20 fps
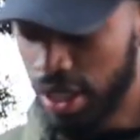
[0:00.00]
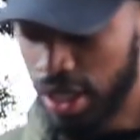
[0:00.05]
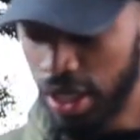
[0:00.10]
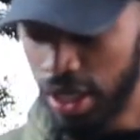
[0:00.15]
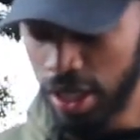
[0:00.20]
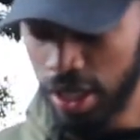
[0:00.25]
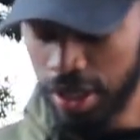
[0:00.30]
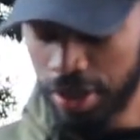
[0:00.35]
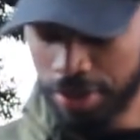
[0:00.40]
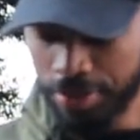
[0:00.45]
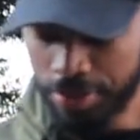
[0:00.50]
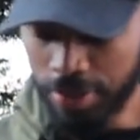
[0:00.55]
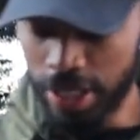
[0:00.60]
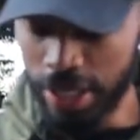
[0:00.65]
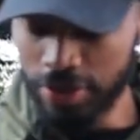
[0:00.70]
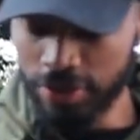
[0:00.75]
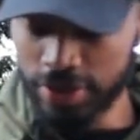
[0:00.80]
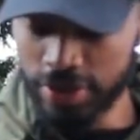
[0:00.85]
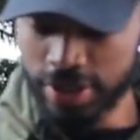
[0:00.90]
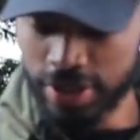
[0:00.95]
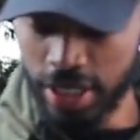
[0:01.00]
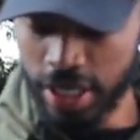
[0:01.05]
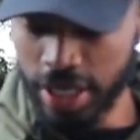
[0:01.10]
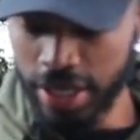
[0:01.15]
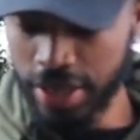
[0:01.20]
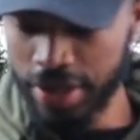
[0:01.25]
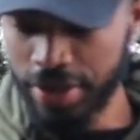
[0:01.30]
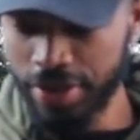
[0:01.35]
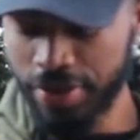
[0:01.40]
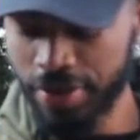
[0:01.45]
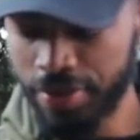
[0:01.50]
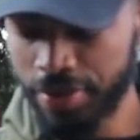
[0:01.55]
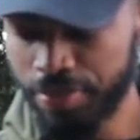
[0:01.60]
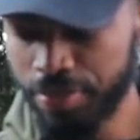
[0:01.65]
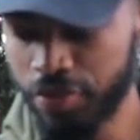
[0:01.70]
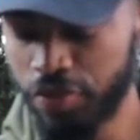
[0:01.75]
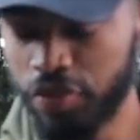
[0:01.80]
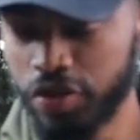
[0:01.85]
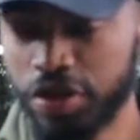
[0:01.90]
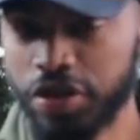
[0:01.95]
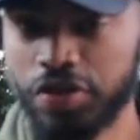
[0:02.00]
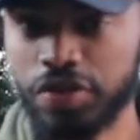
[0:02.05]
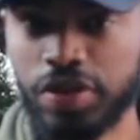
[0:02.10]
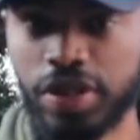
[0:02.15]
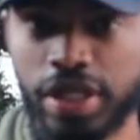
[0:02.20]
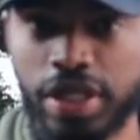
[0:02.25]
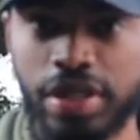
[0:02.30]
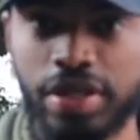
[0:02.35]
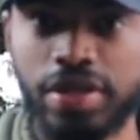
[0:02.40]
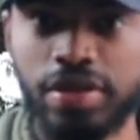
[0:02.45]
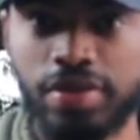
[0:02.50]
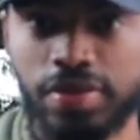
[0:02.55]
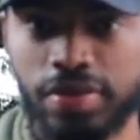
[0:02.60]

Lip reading: I would say when you're looking,